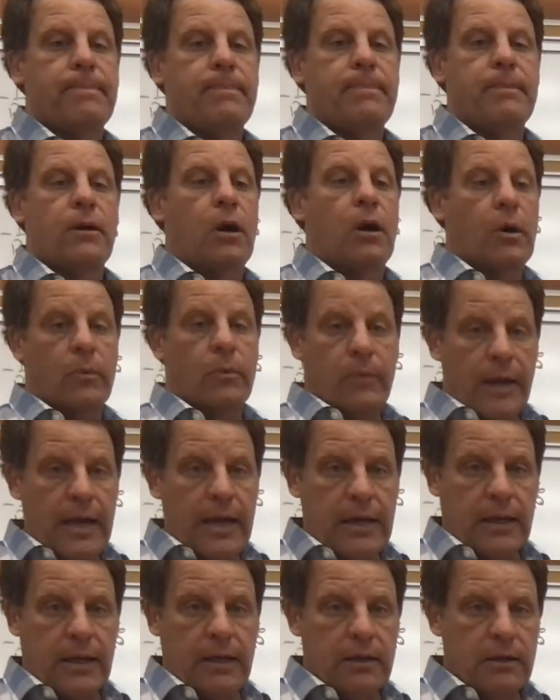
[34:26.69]

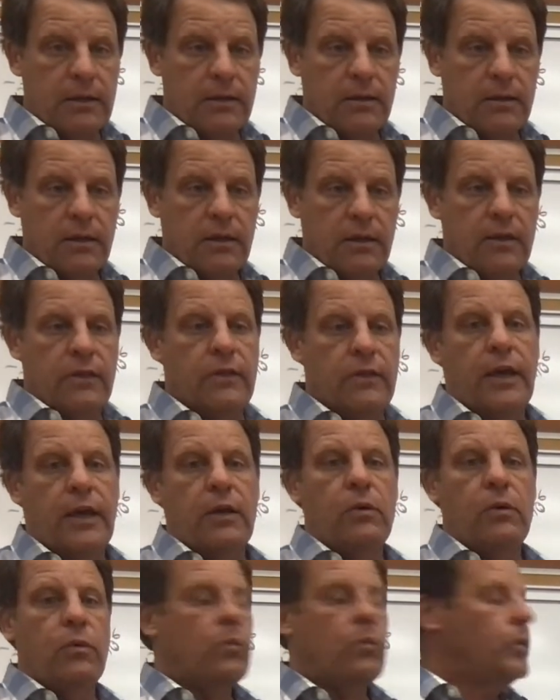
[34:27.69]
already,
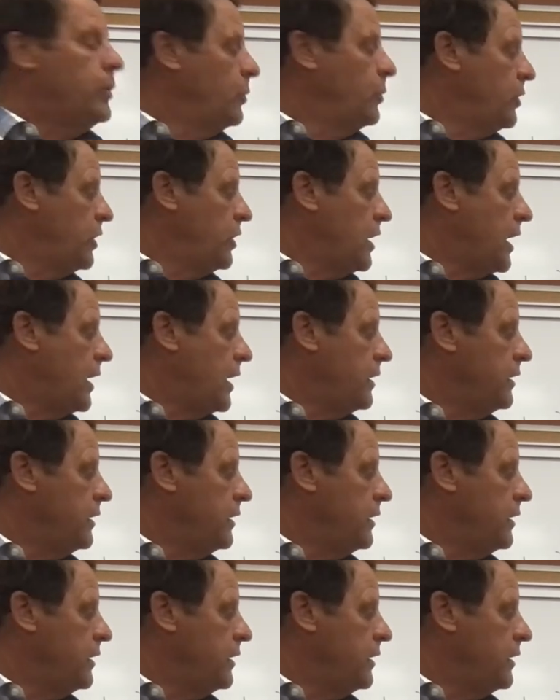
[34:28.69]
then we would not